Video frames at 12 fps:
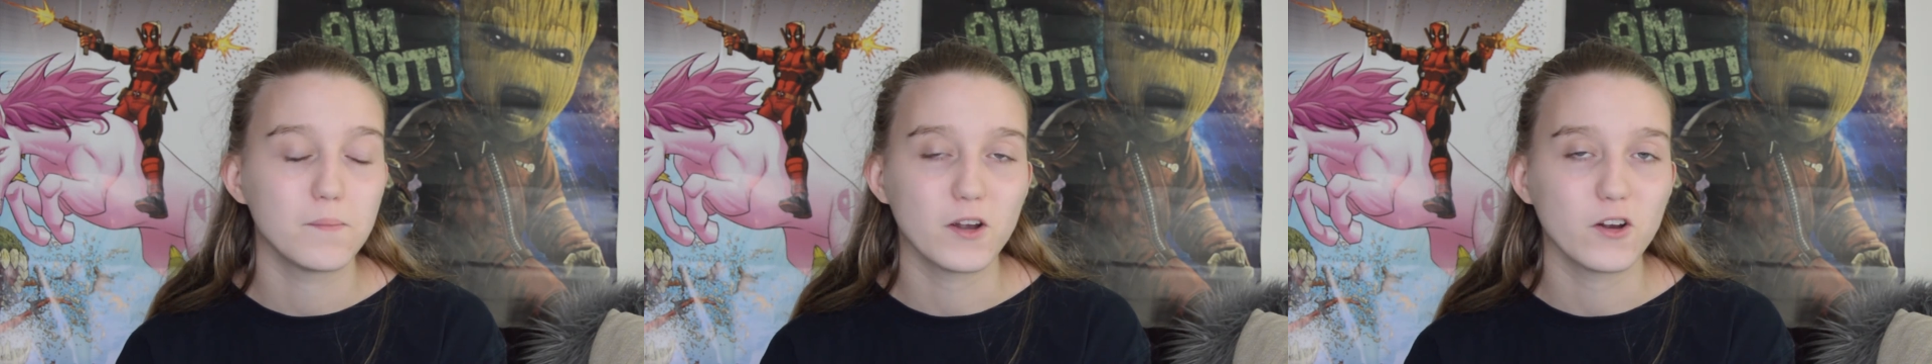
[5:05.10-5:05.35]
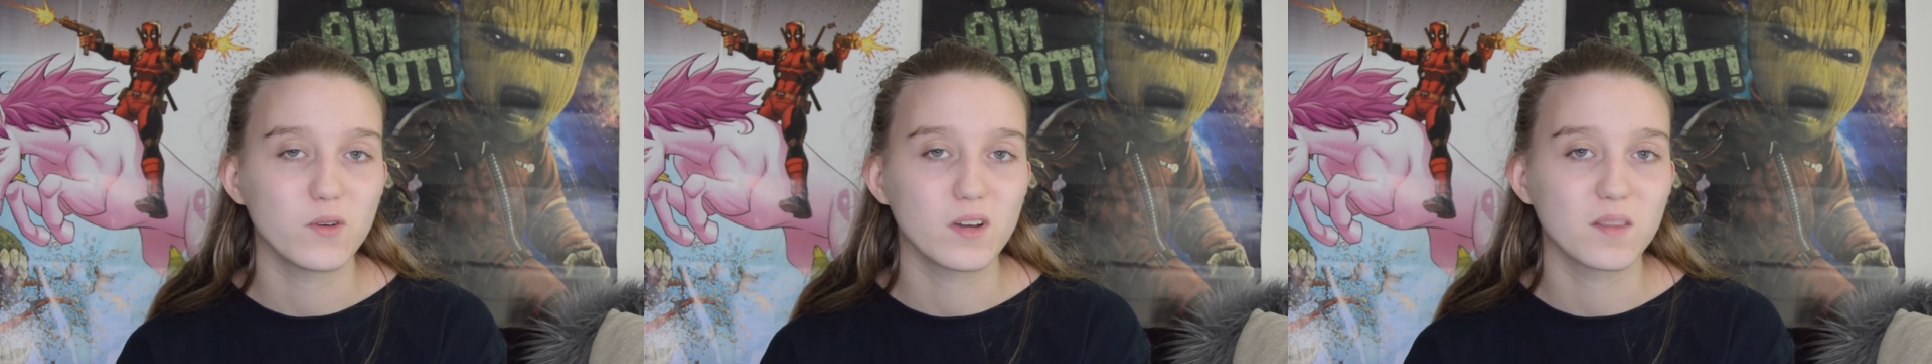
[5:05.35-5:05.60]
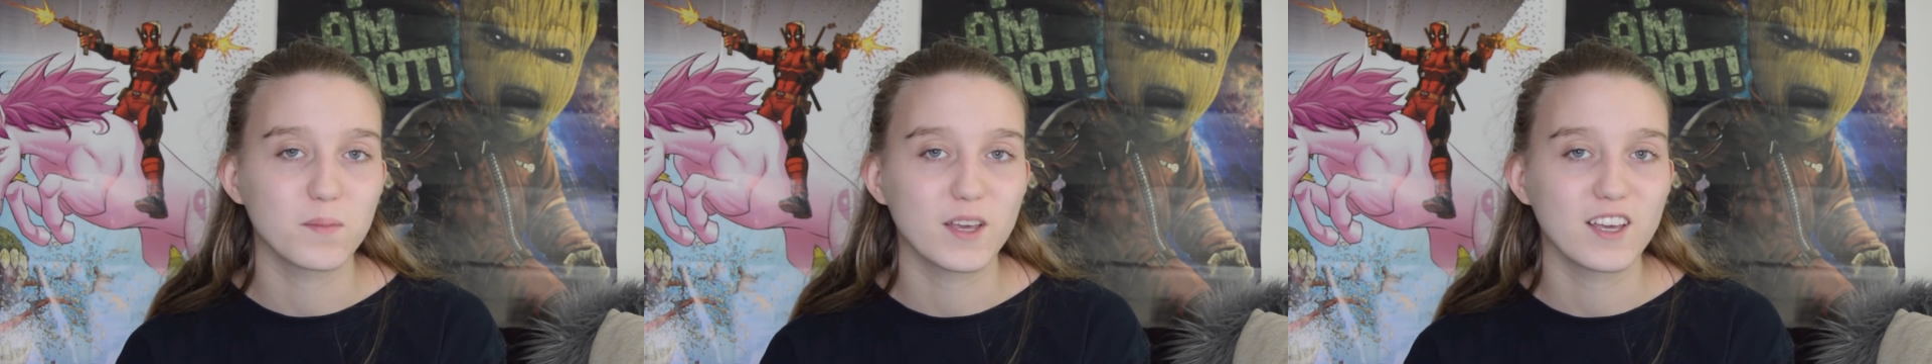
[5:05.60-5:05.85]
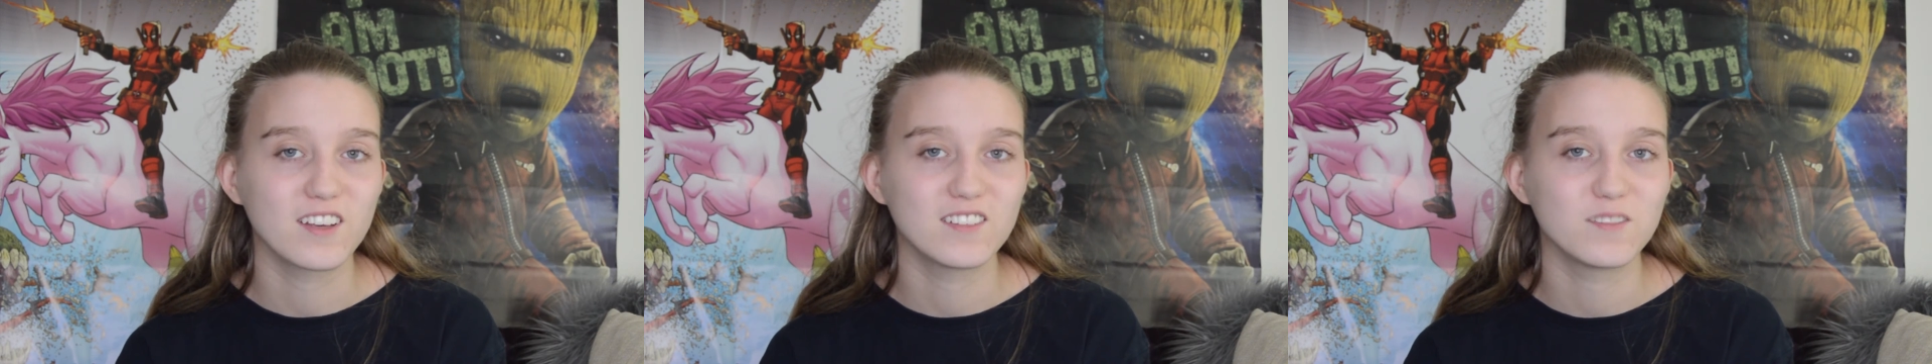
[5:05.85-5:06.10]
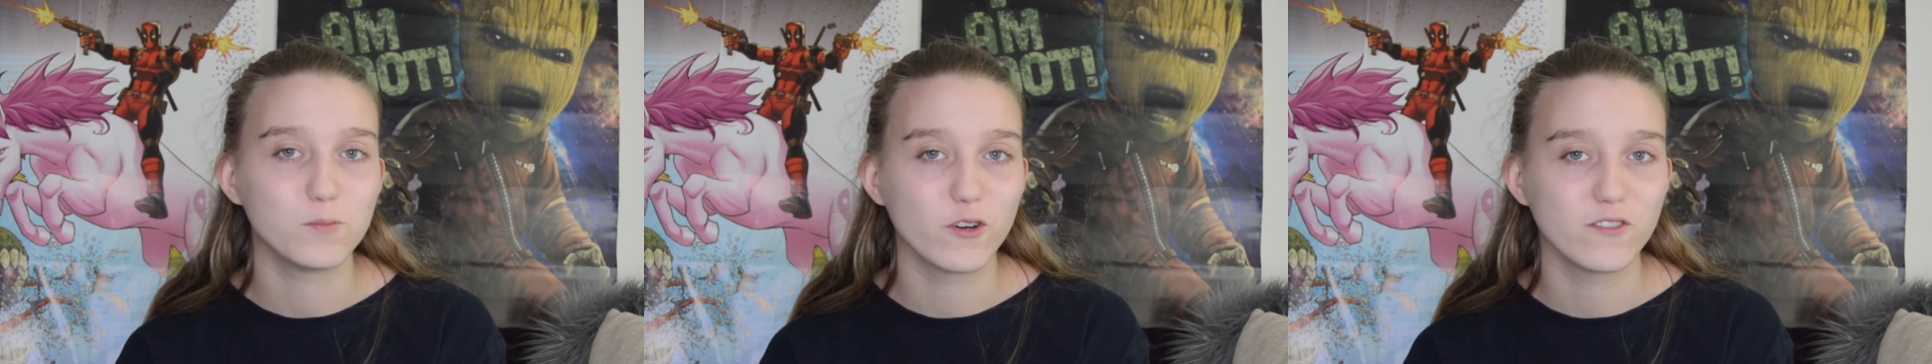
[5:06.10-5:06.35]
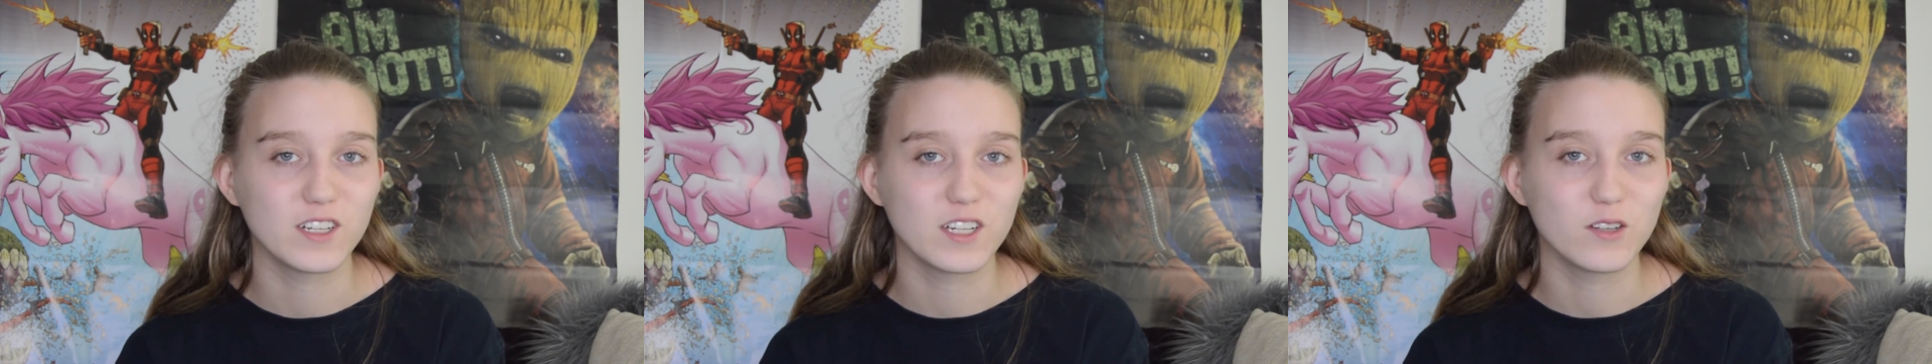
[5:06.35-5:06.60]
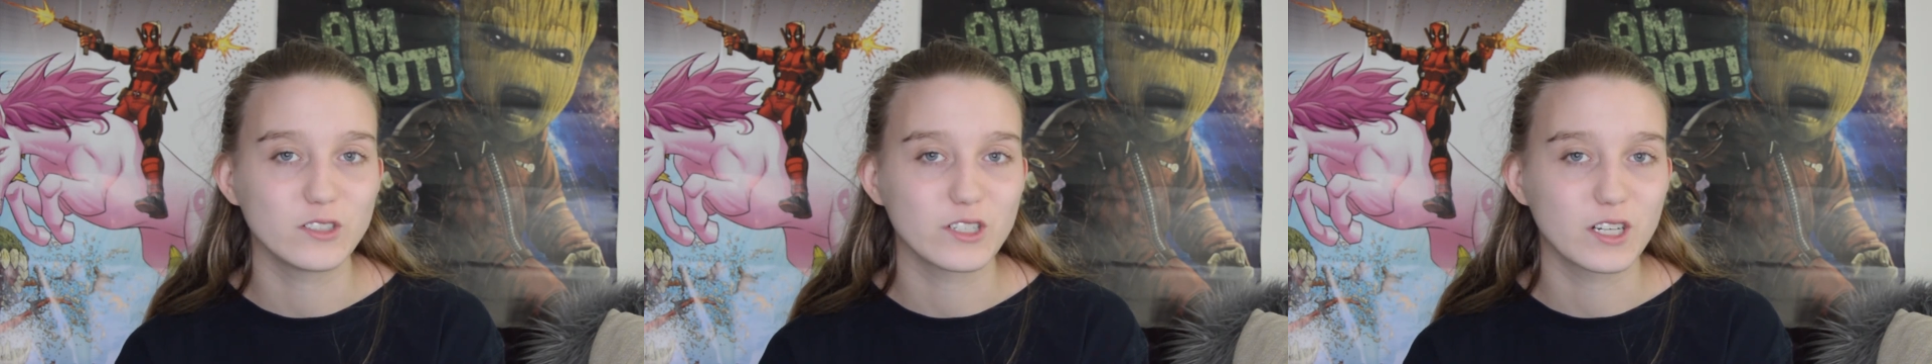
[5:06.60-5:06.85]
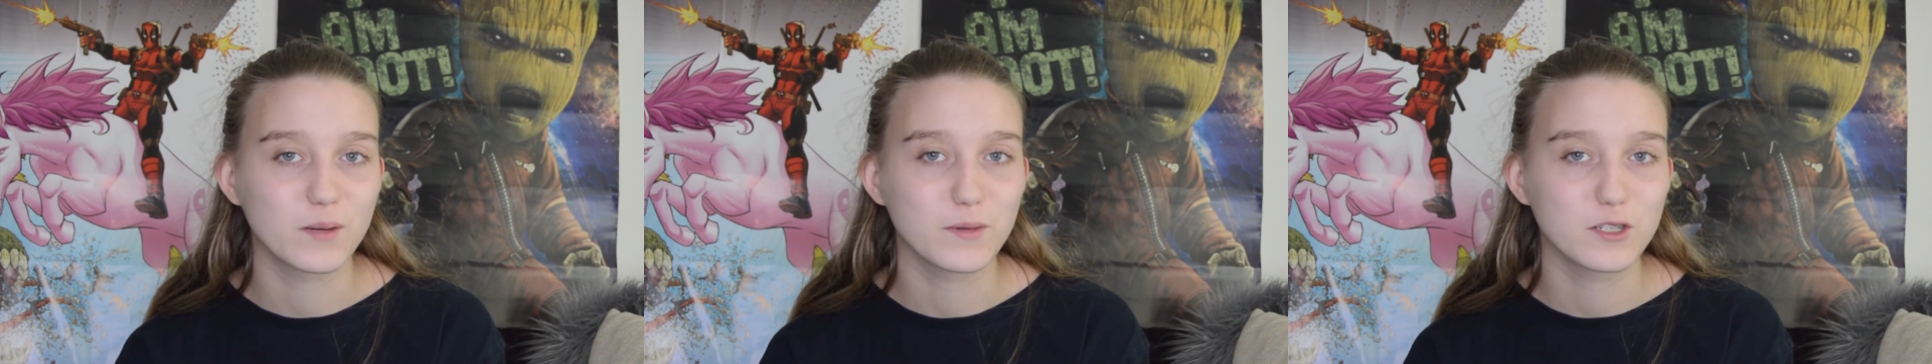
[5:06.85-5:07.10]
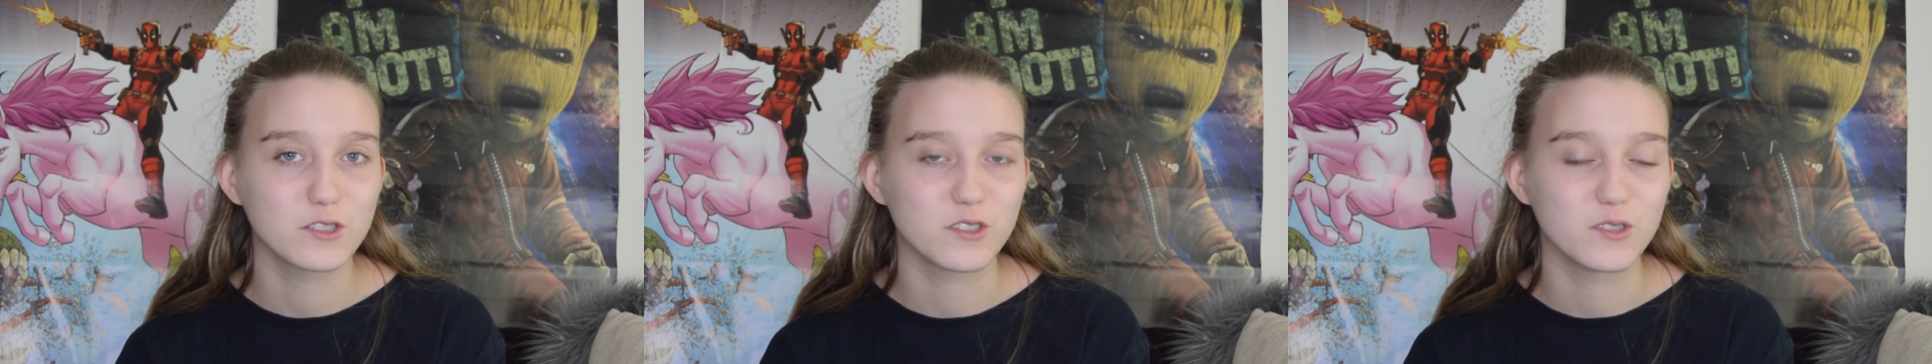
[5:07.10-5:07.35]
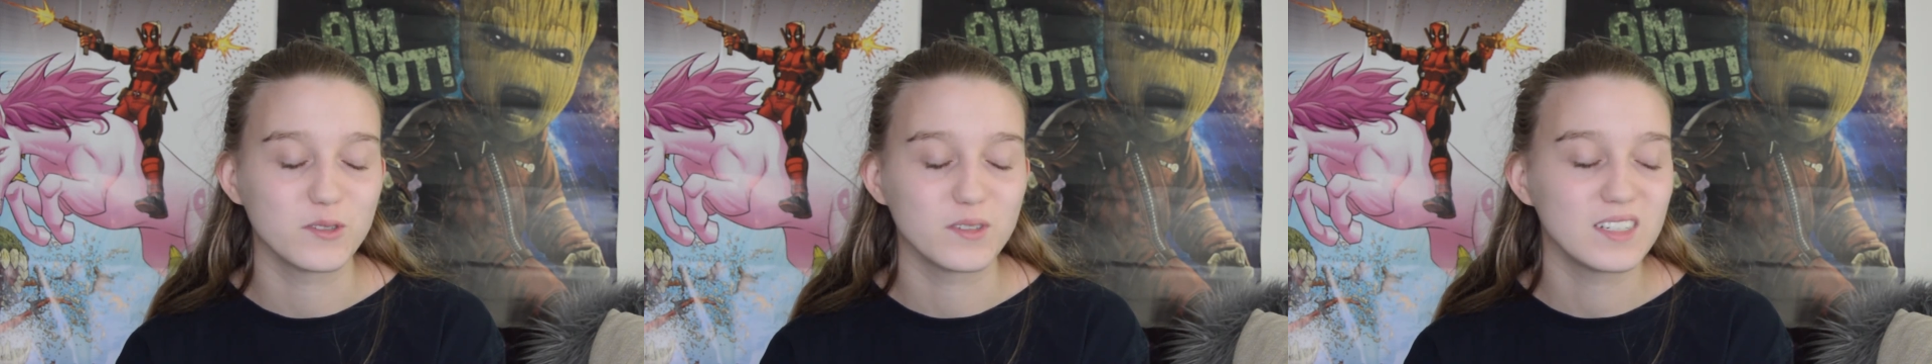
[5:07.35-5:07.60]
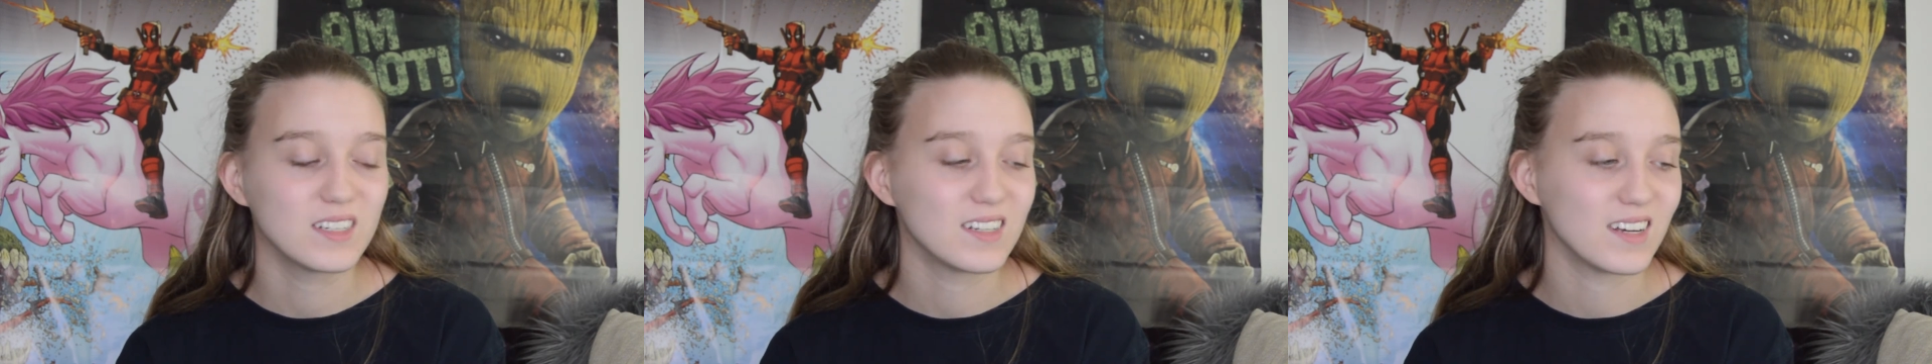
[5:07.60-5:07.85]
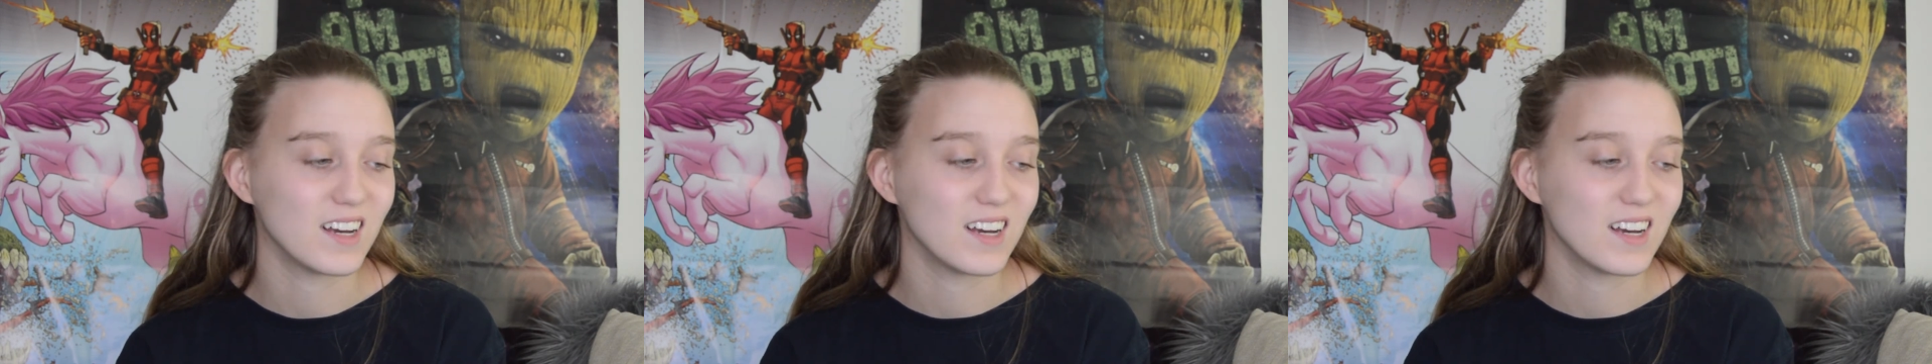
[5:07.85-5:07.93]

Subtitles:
bear with me. More videos are coming soon,